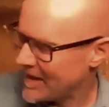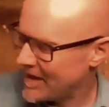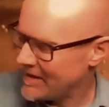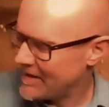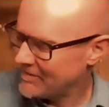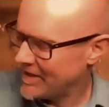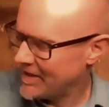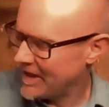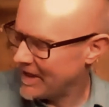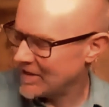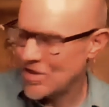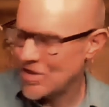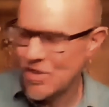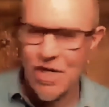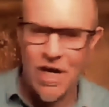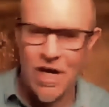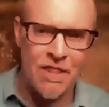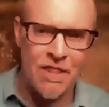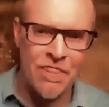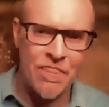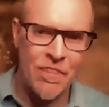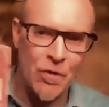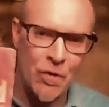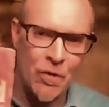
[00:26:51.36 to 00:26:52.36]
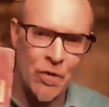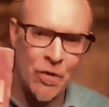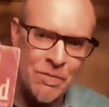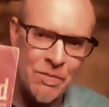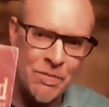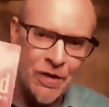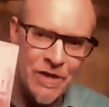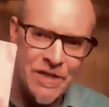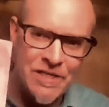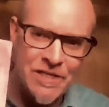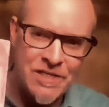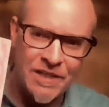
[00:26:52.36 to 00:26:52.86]
I've got John
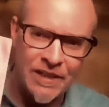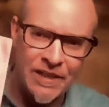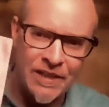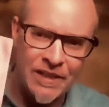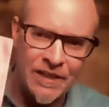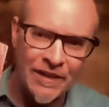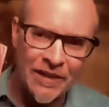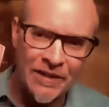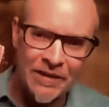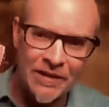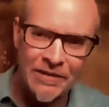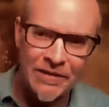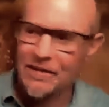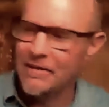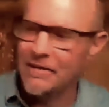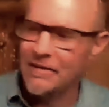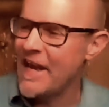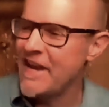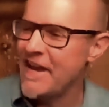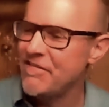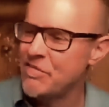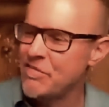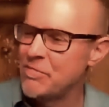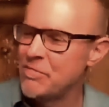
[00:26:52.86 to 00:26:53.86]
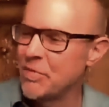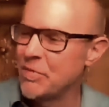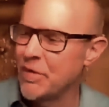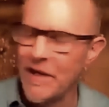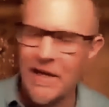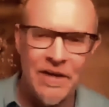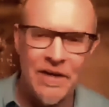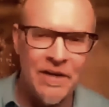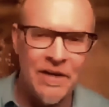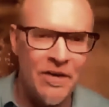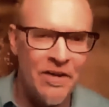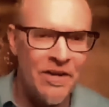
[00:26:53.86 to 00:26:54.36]
Thornbury's here, Life of
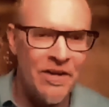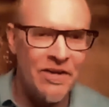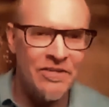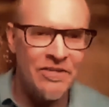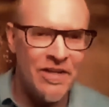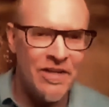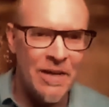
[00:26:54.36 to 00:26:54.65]
Brainerd. It's an